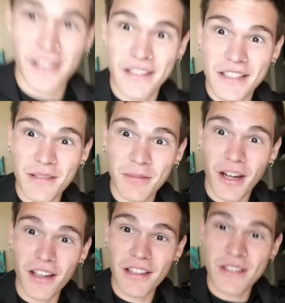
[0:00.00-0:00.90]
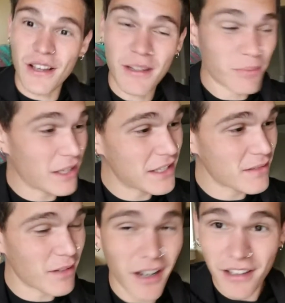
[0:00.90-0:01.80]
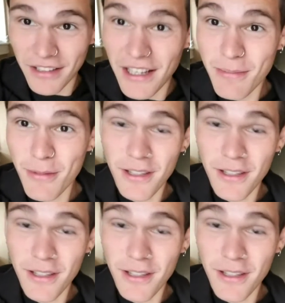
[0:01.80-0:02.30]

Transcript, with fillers: some garlic so I could plant some garlic. That's pretty